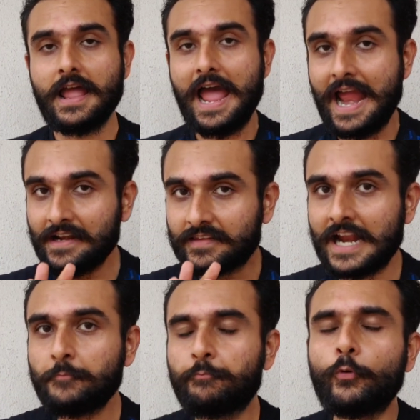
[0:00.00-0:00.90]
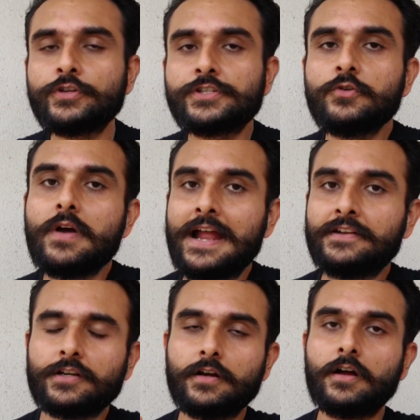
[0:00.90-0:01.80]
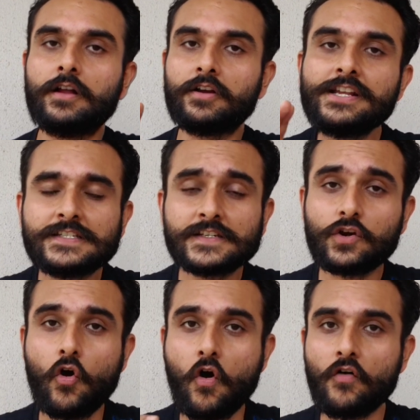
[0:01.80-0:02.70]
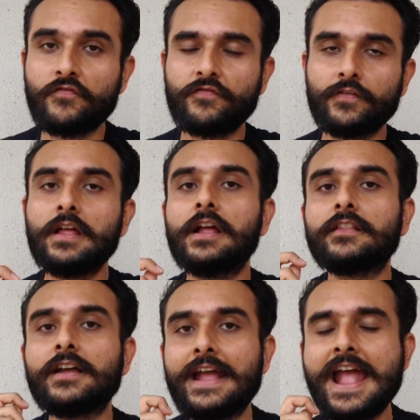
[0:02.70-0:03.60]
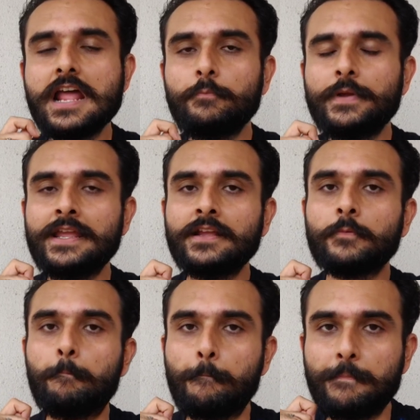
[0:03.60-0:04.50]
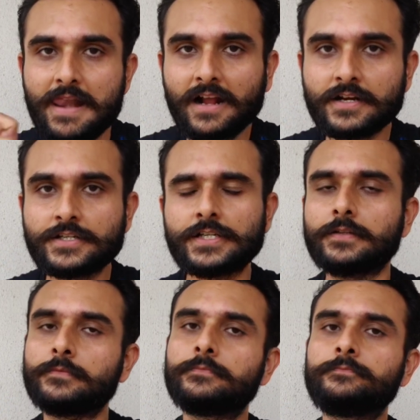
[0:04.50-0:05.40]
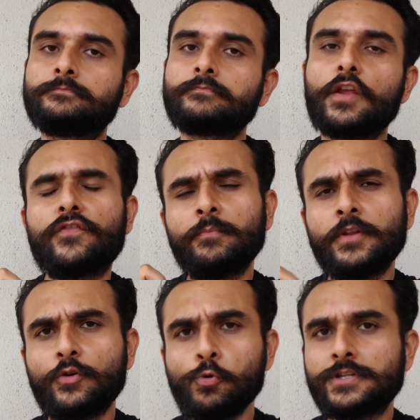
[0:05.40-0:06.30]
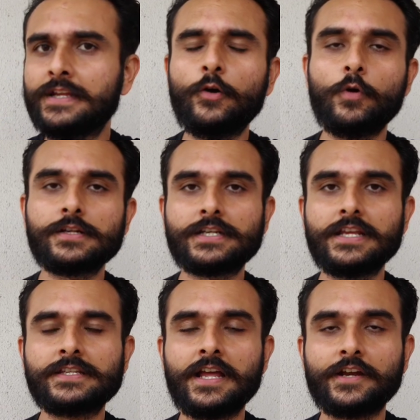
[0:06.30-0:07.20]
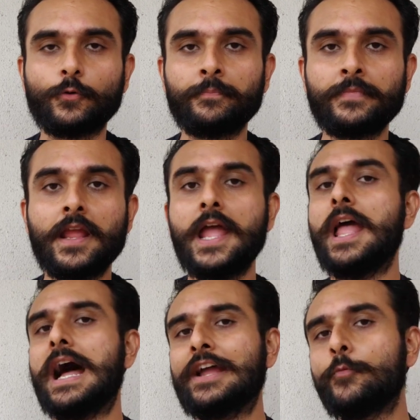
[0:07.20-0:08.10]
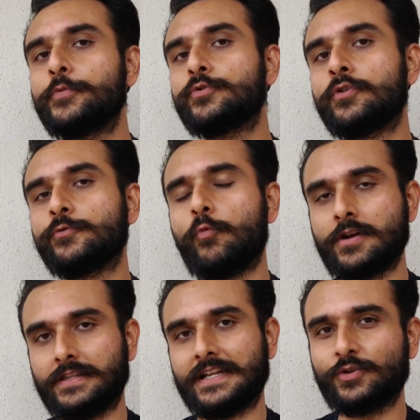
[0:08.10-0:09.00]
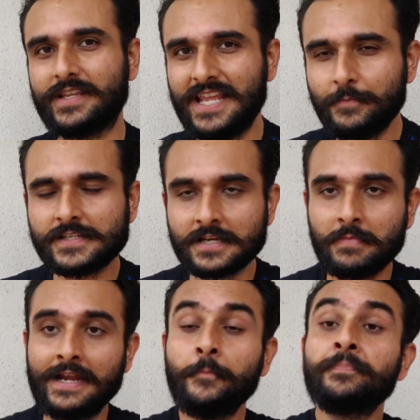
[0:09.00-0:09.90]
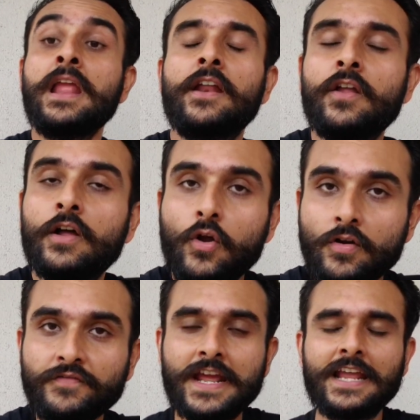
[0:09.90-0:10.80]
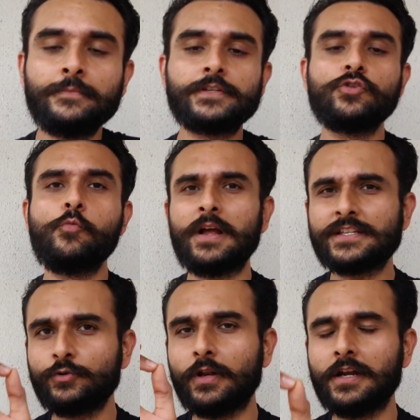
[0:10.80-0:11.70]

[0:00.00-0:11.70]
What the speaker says: and that puts you at a risk of the hair being plucked from the root in the worst case scenario. I hope you don't want that. So keep this in mind. A lot of times you must do a